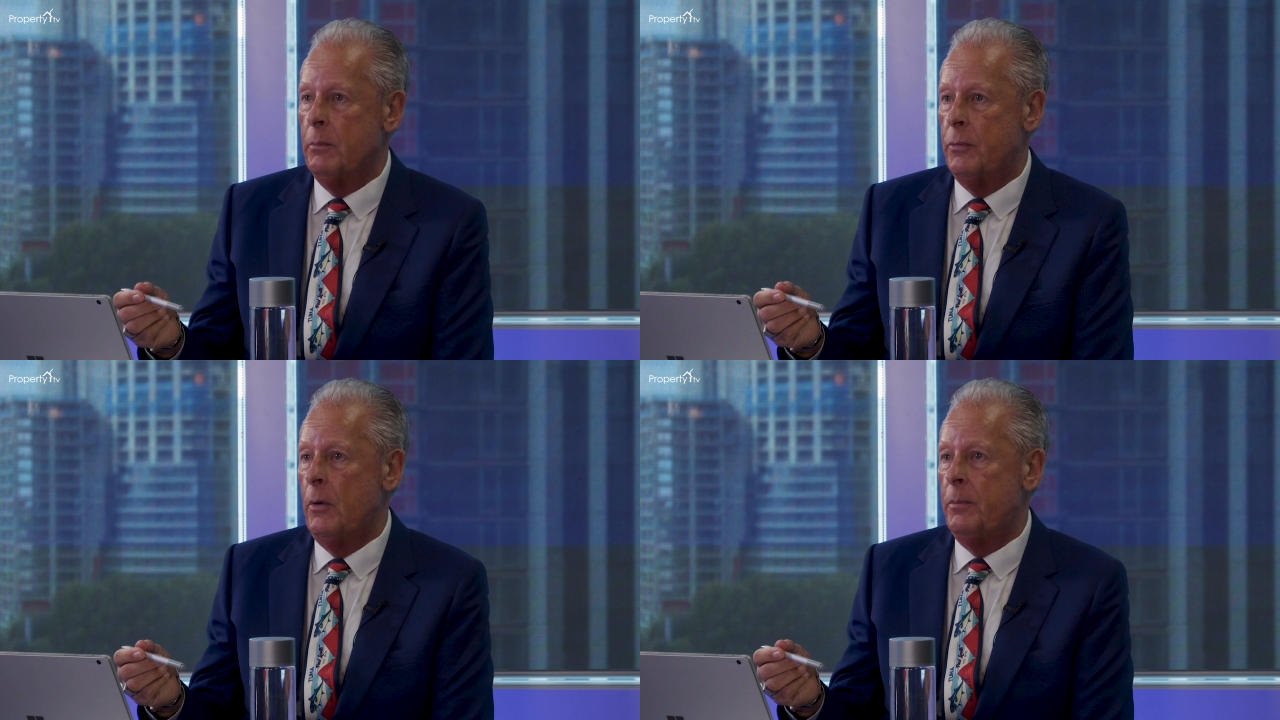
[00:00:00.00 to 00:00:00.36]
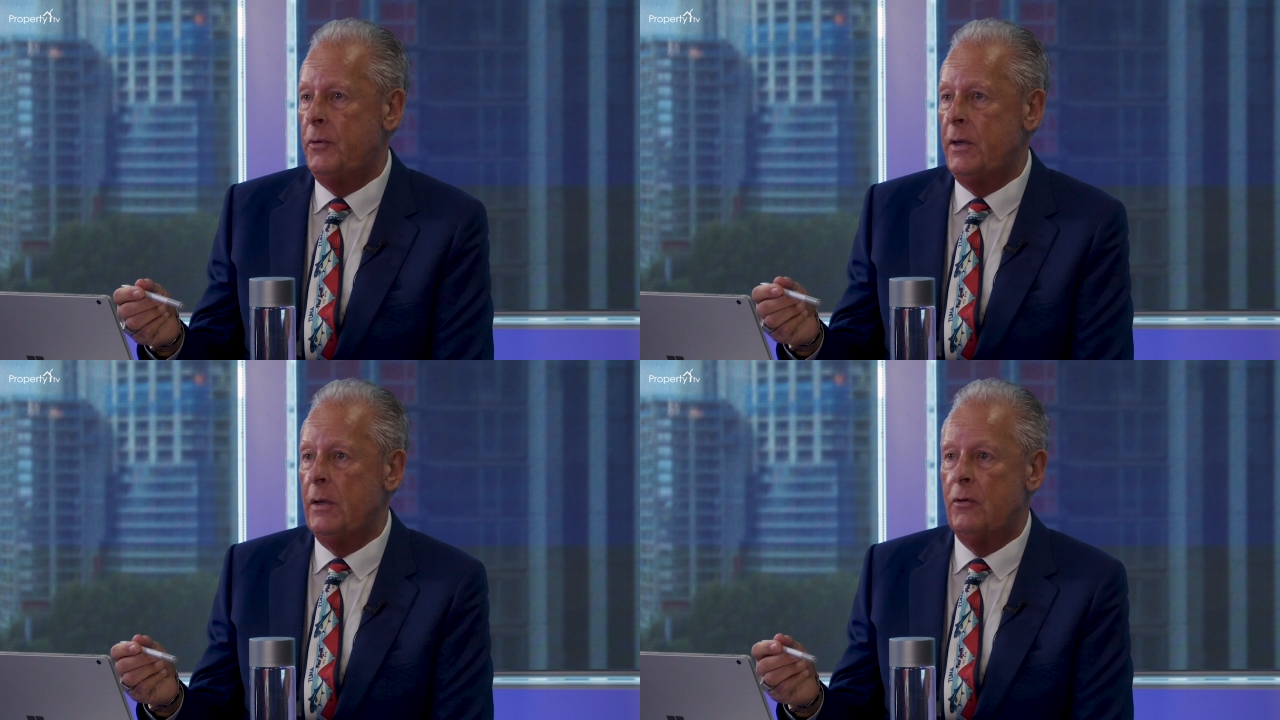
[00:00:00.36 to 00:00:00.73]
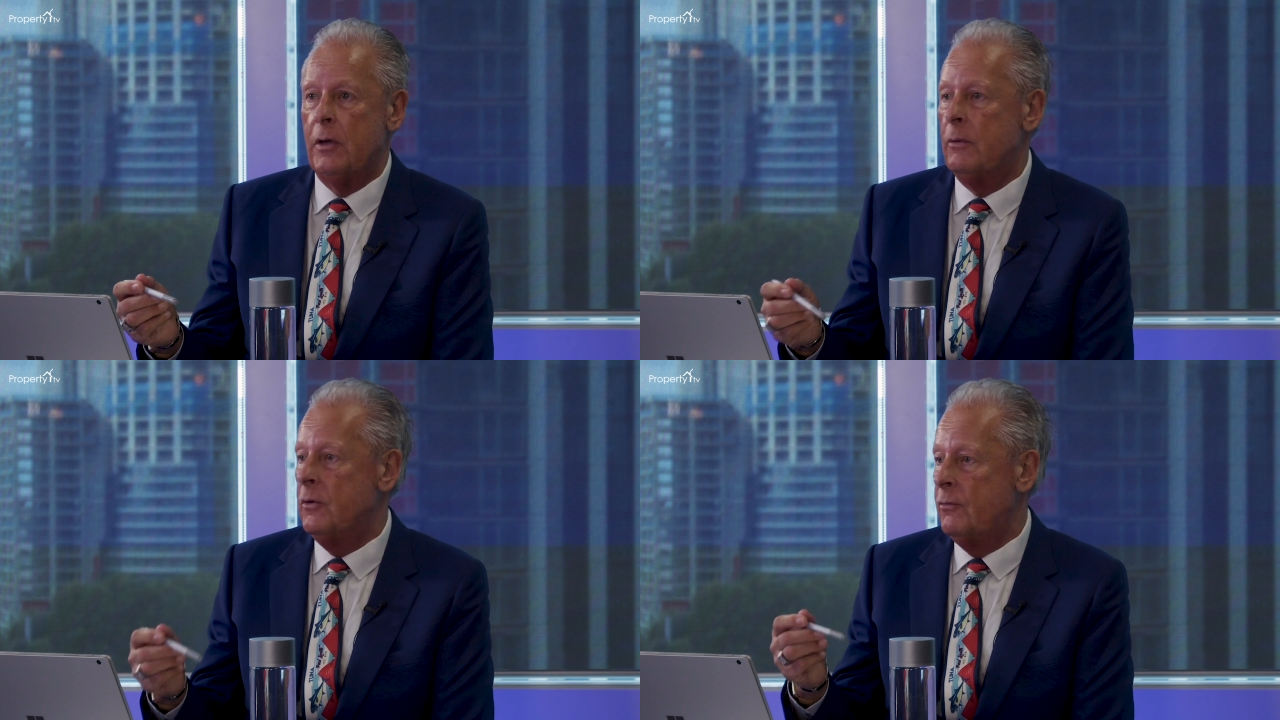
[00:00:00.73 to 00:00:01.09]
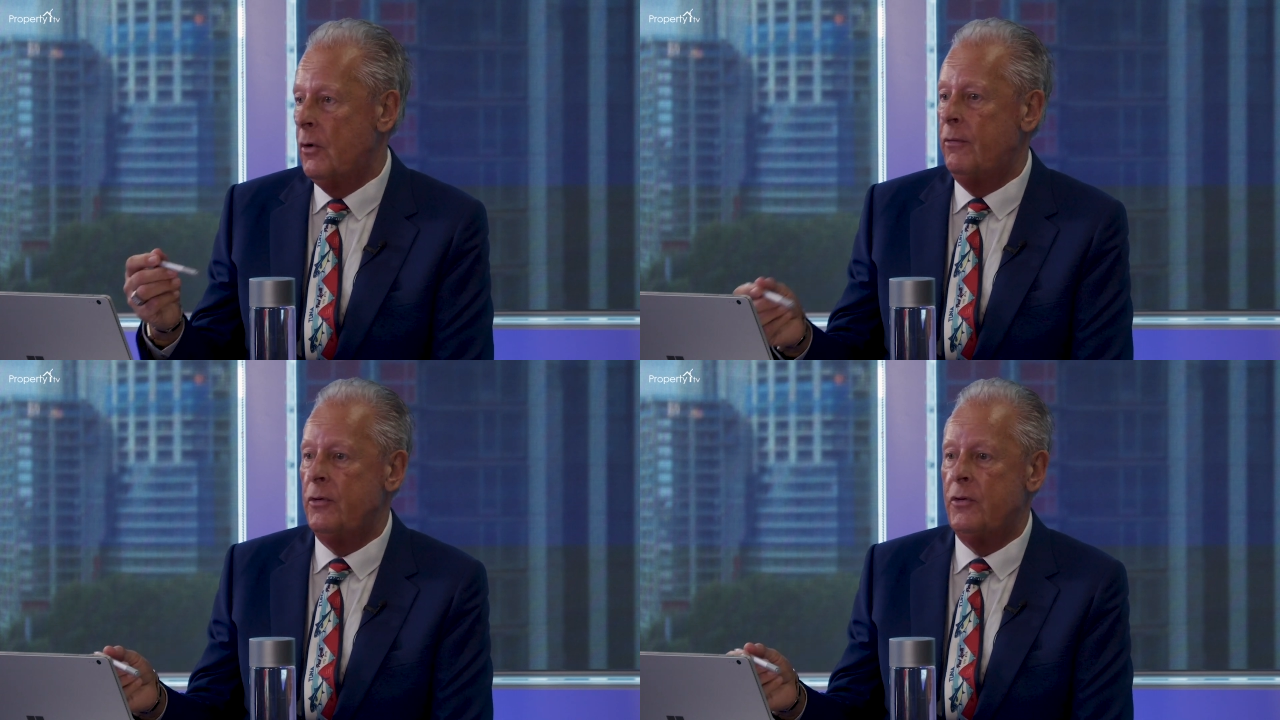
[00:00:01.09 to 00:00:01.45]
property in terms of
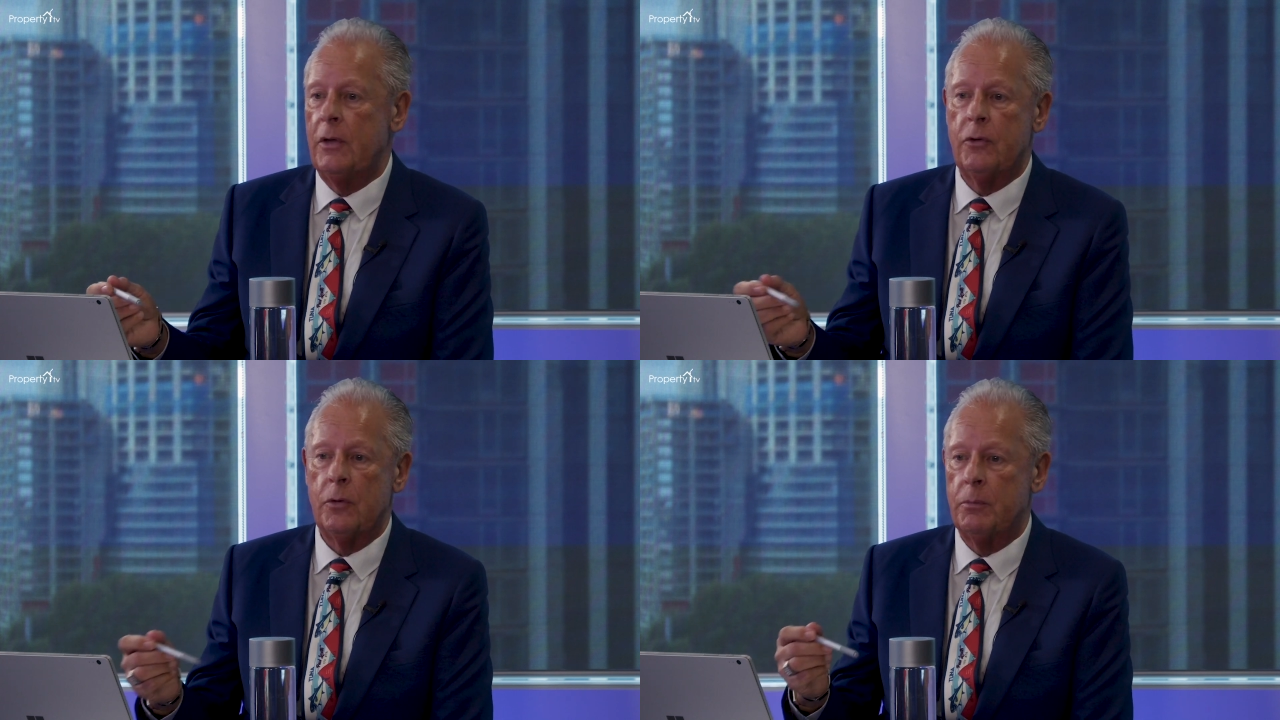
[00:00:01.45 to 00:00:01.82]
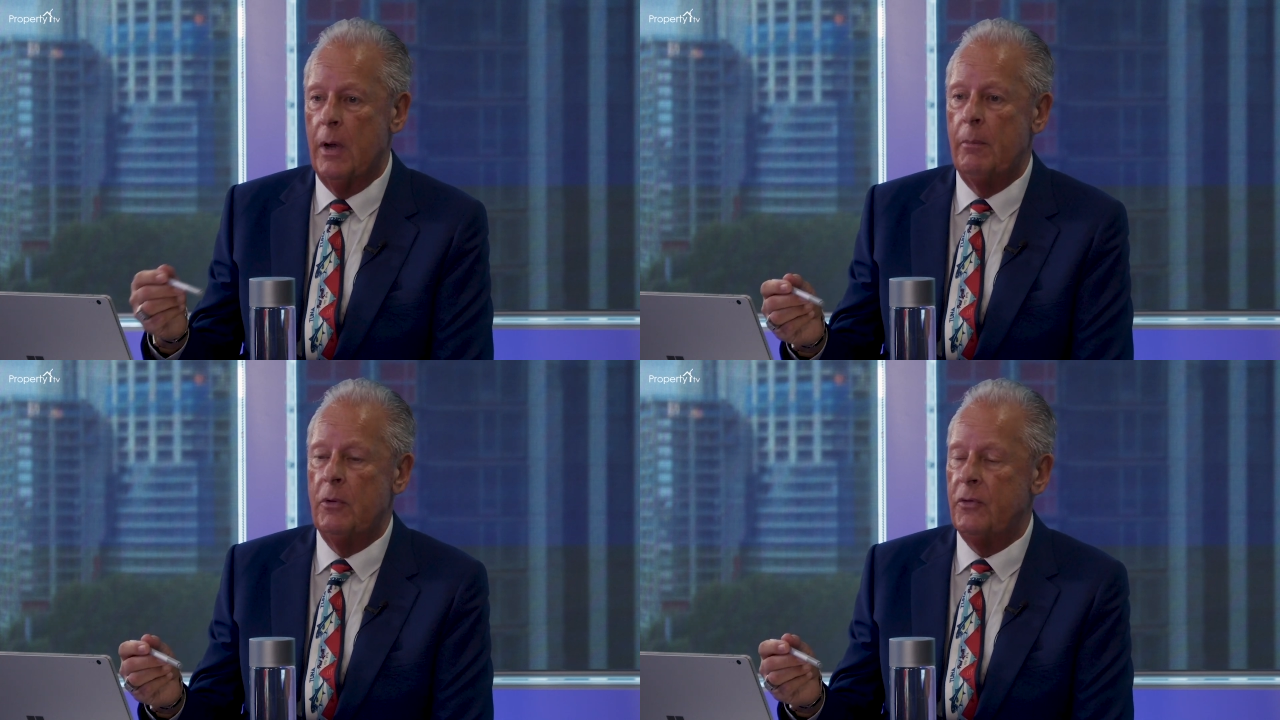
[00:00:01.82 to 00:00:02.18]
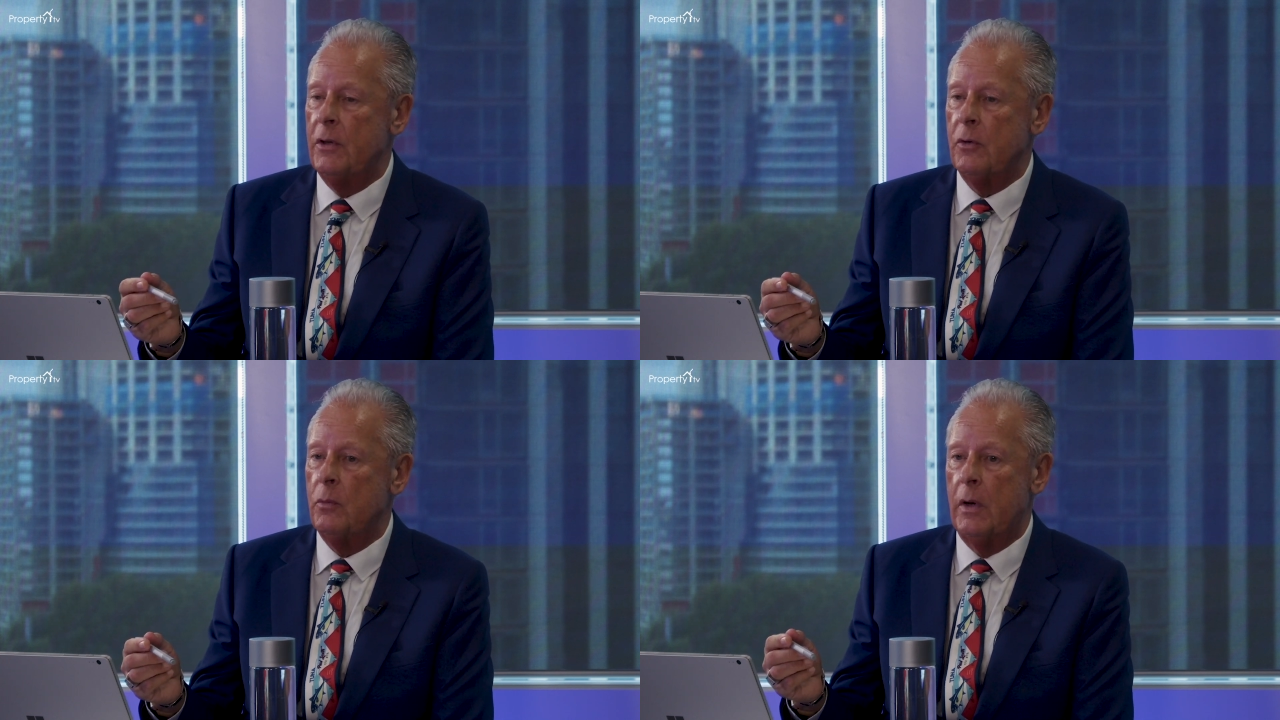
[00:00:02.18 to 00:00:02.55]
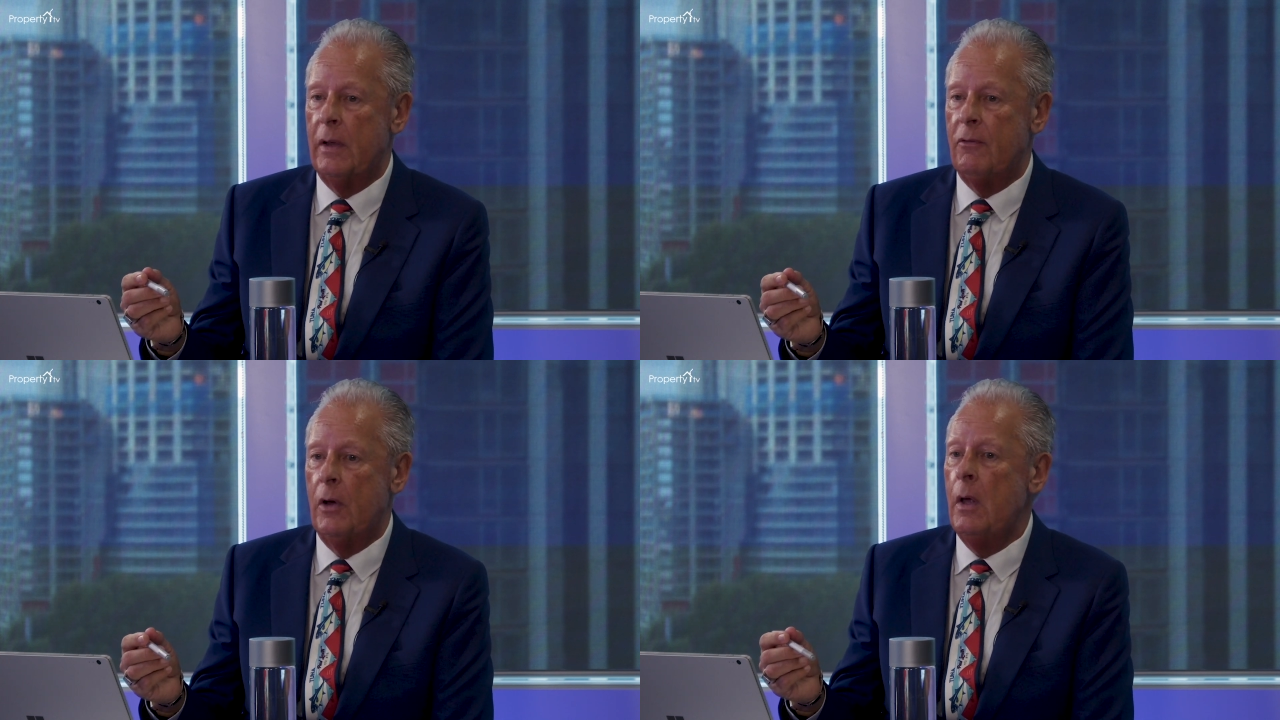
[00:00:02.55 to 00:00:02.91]
offices or premises or
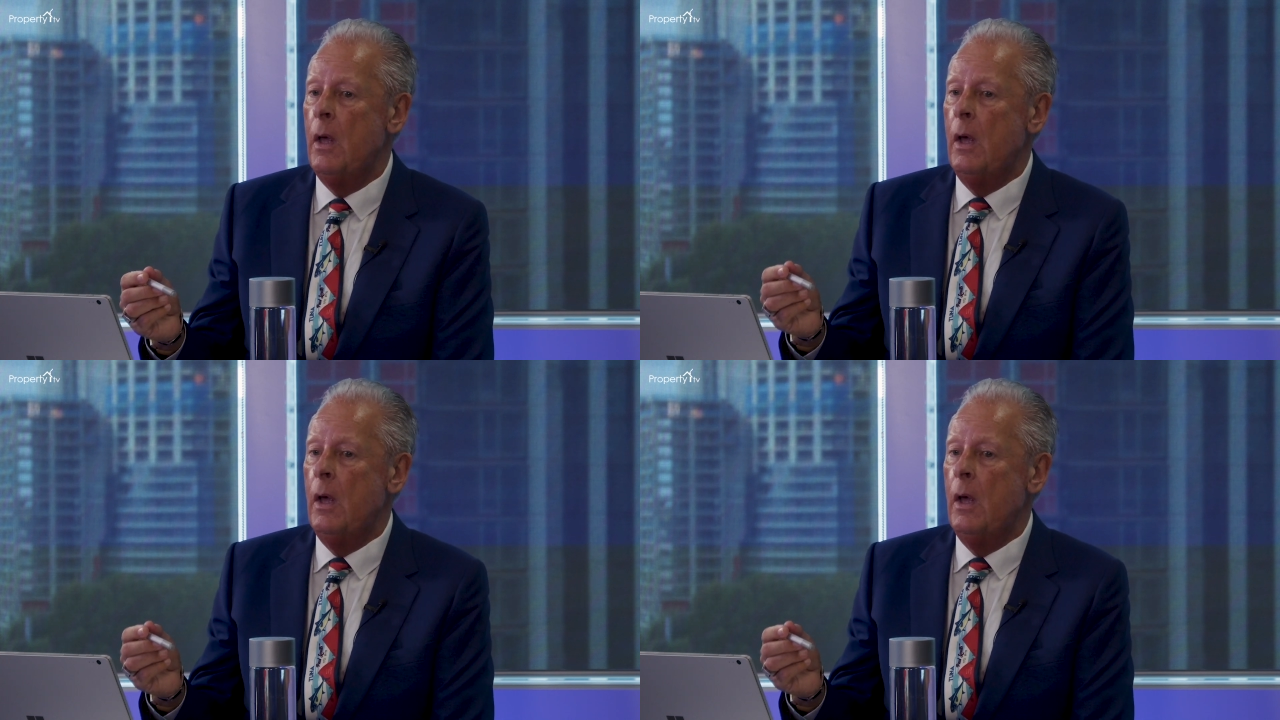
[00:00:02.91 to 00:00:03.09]
whatever,